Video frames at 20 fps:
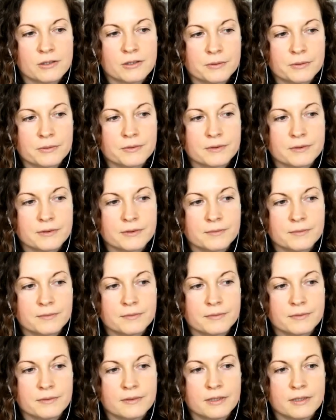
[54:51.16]
you know,
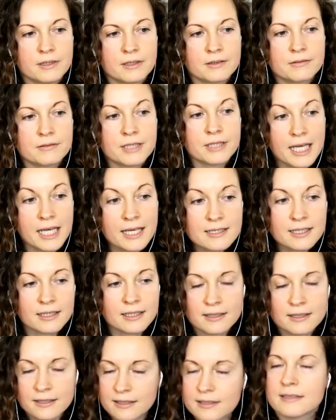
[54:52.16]

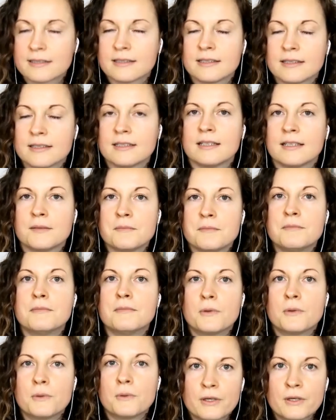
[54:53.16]
creating
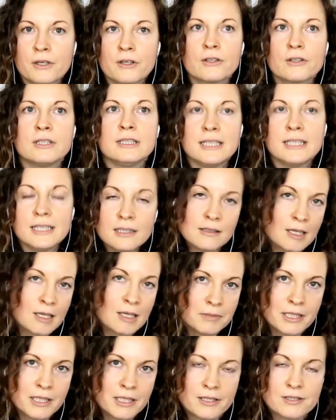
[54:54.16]
more
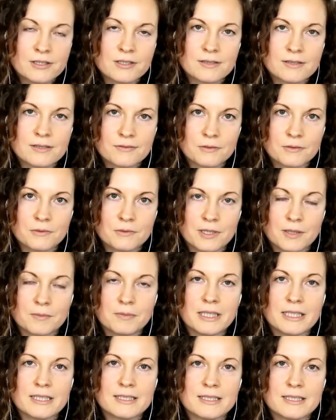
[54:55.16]
legal obligations for
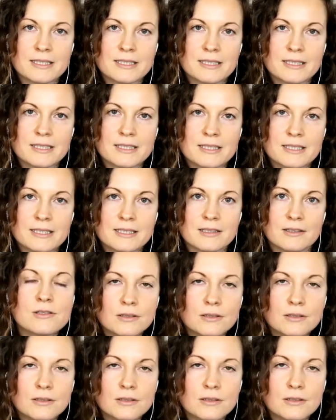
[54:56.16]
workplaces
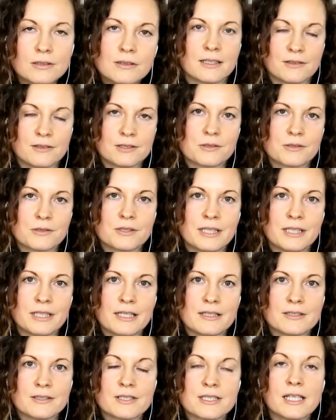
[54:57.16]
to look at
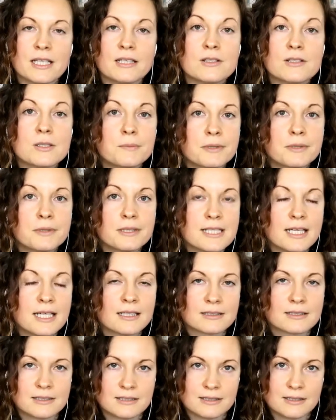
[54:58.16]
psychosocial hazards and to
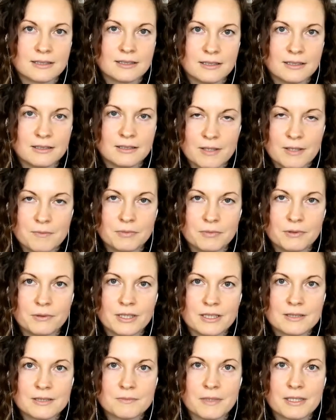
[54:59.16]
protect their
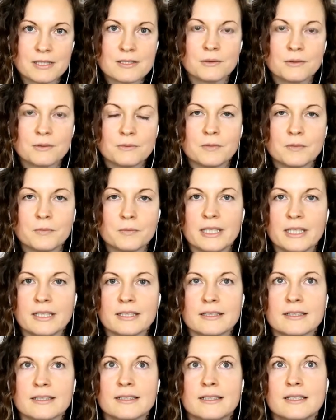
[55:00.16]
employees' mental
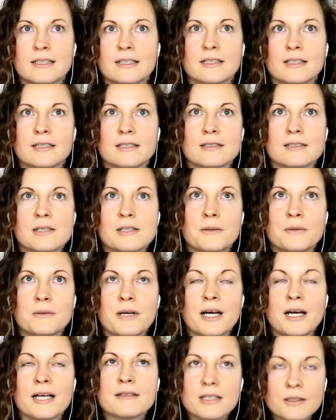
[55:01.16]
well-being.
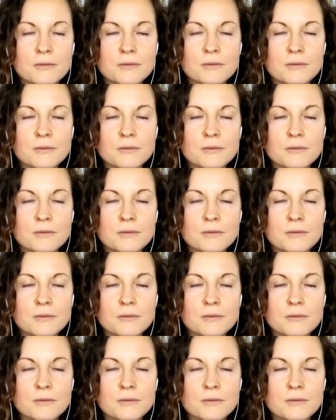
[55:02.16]
So